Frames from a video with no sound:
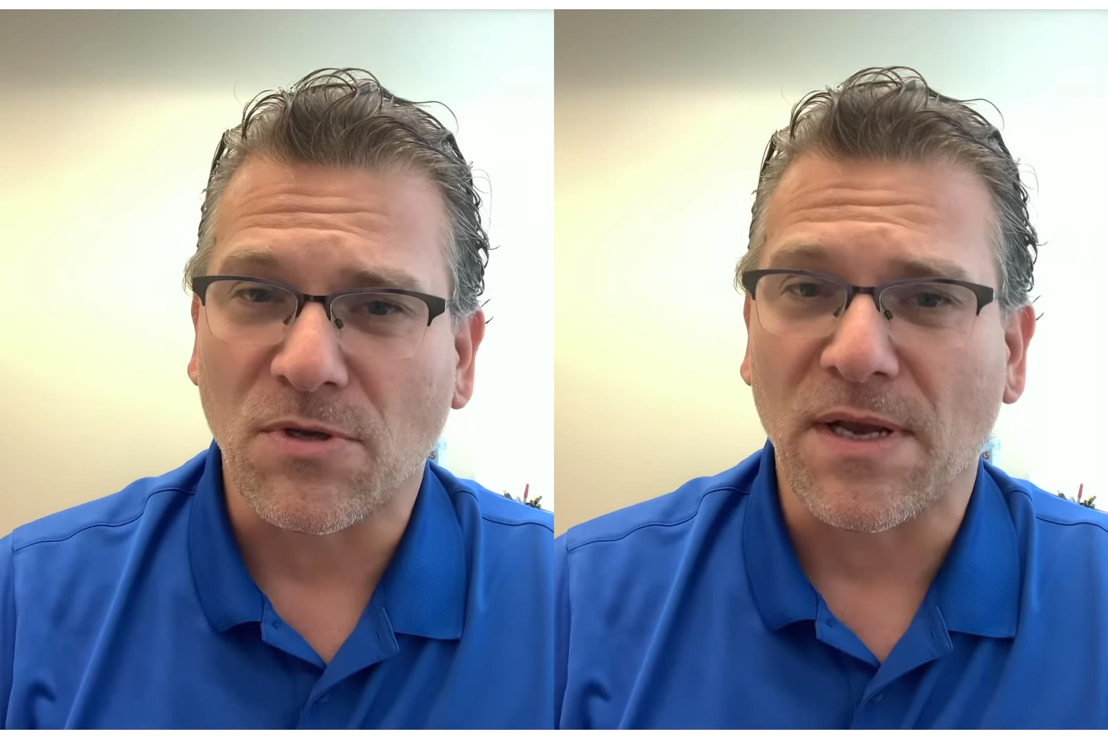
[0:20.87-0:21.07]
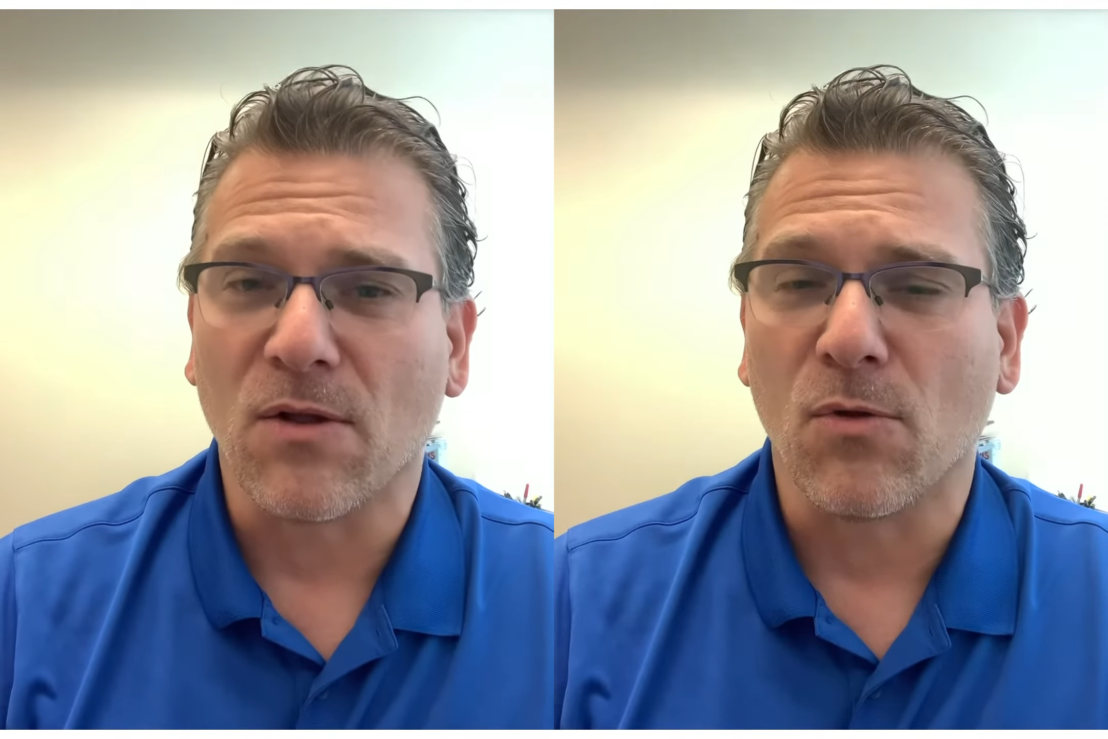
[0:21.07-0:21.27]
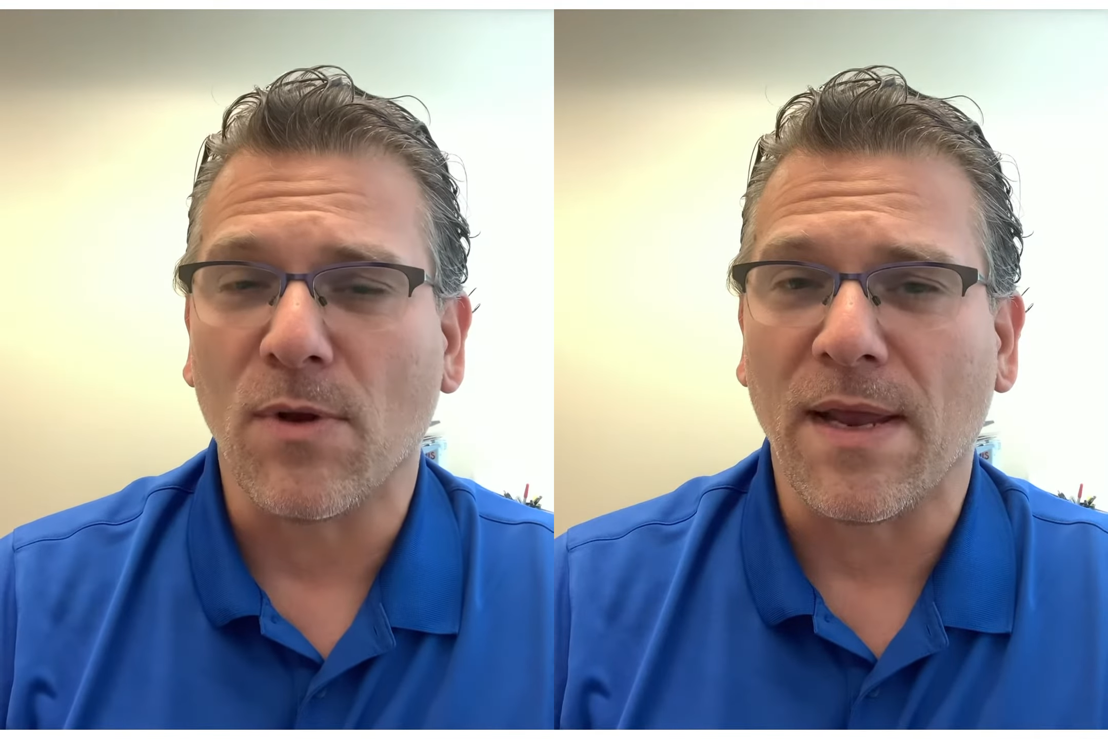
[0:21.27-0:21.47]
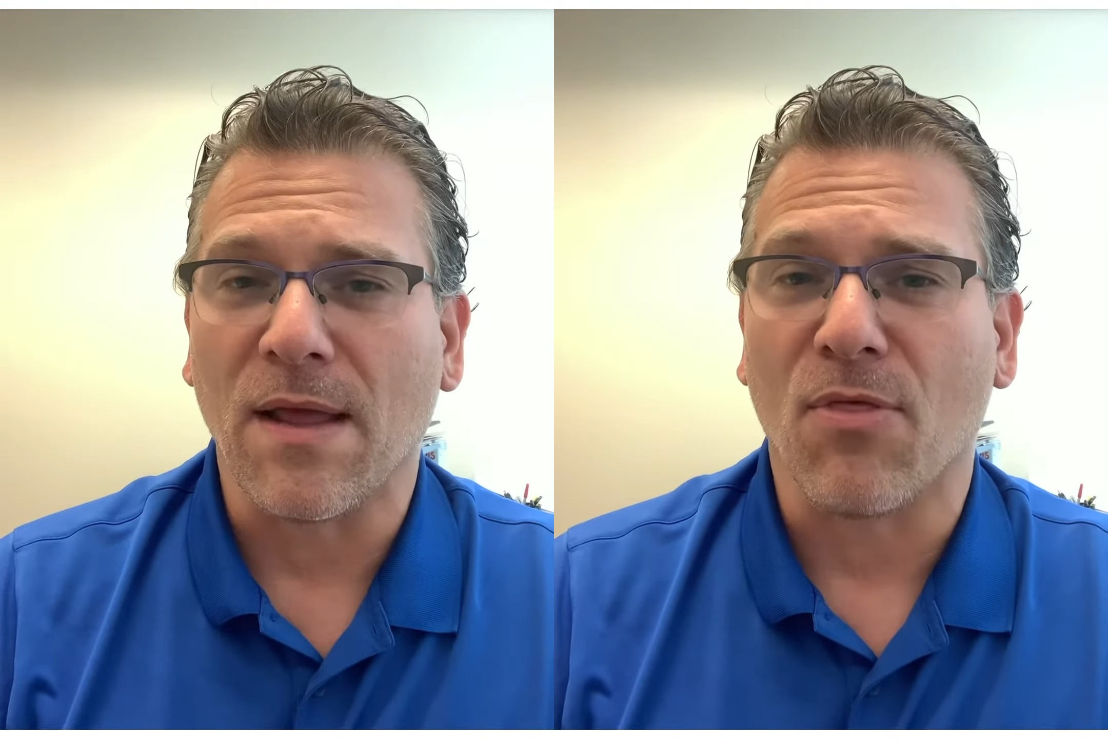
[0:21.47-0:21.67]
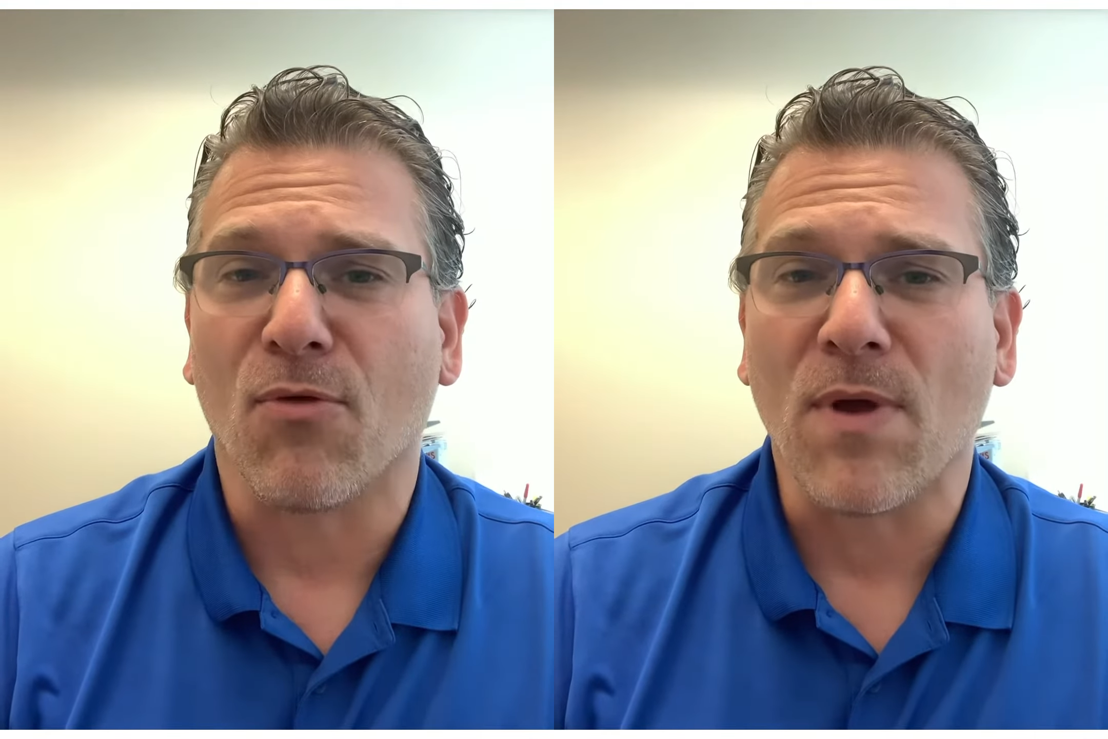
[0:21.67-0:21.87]
including a
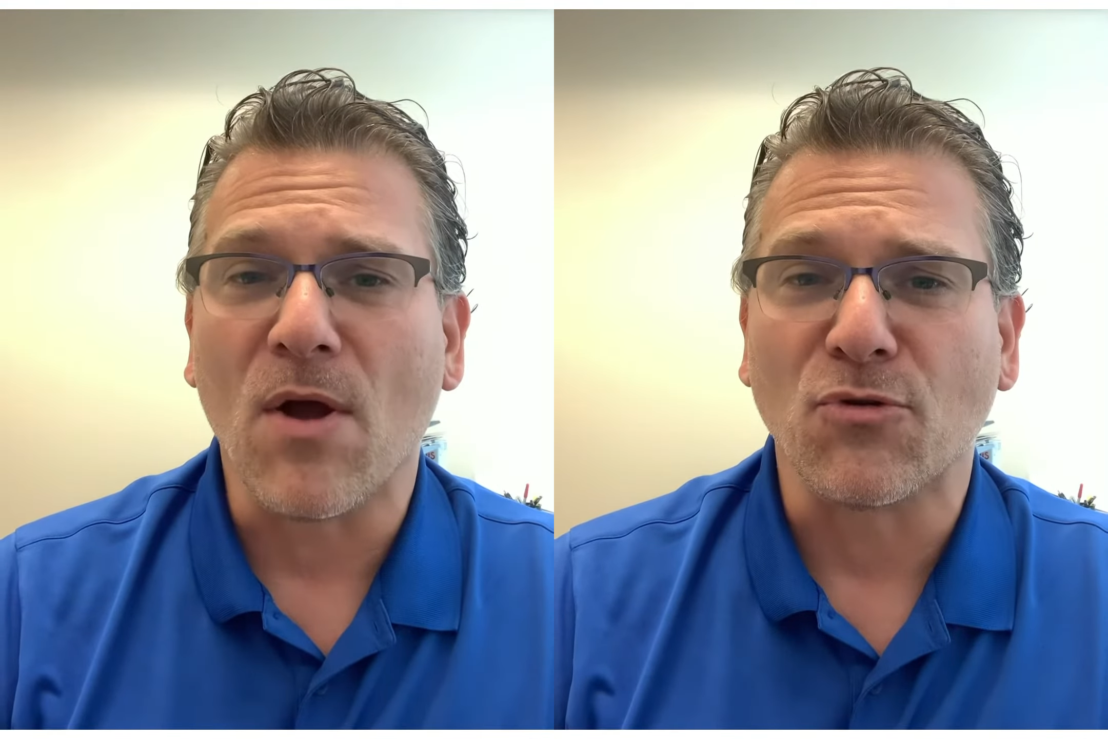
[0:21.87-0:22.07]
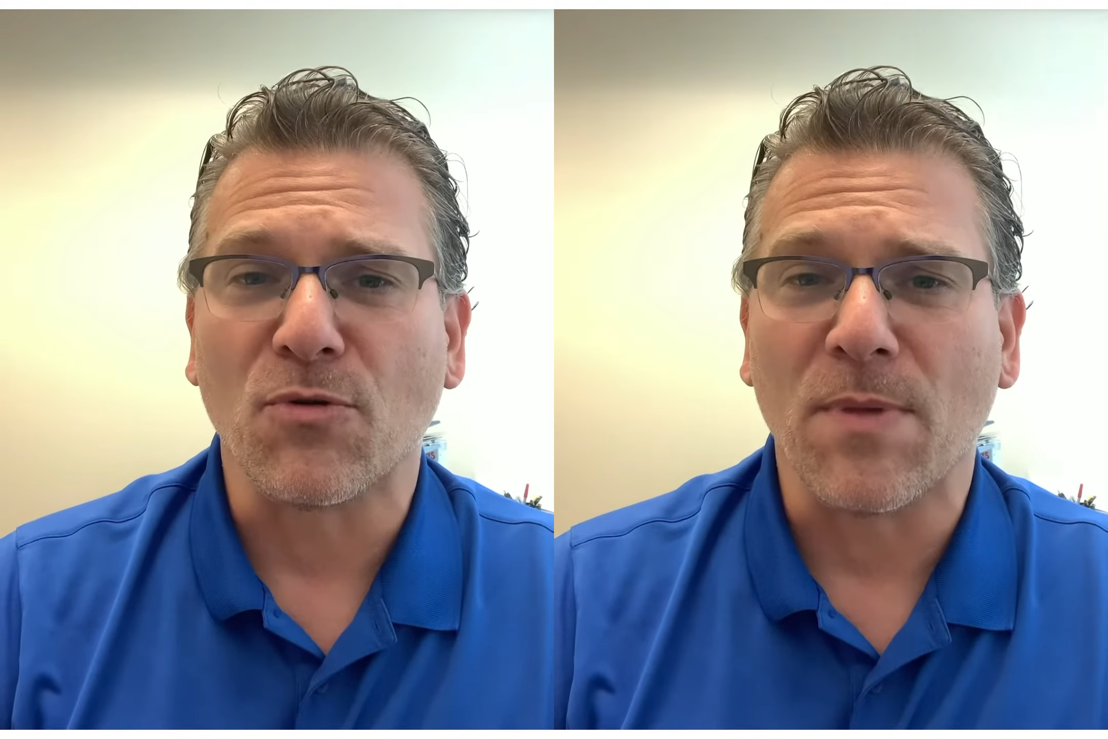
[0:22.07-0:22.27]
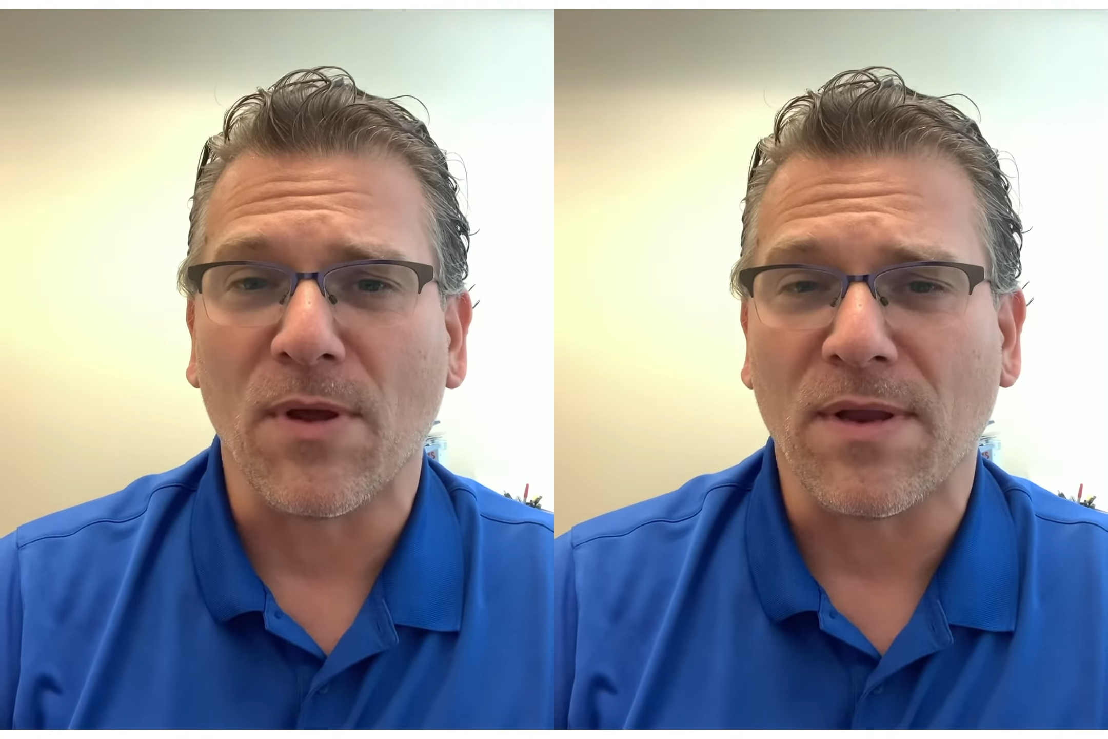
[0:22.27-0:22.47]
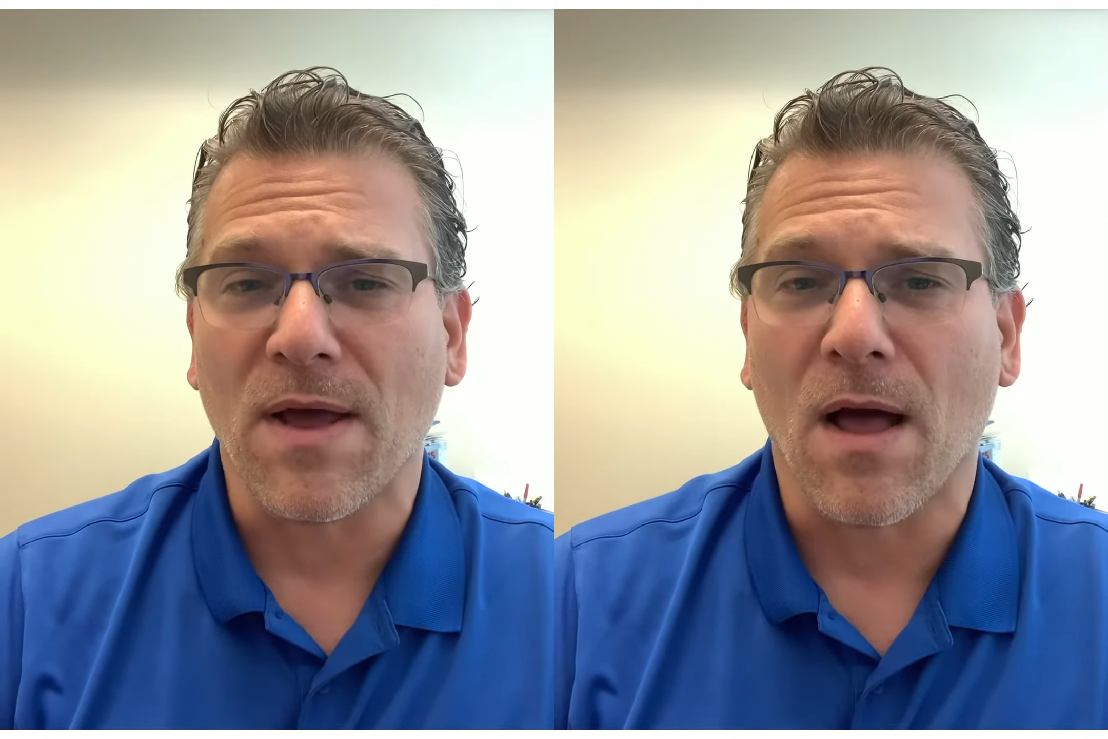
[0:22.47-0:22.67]
$300 million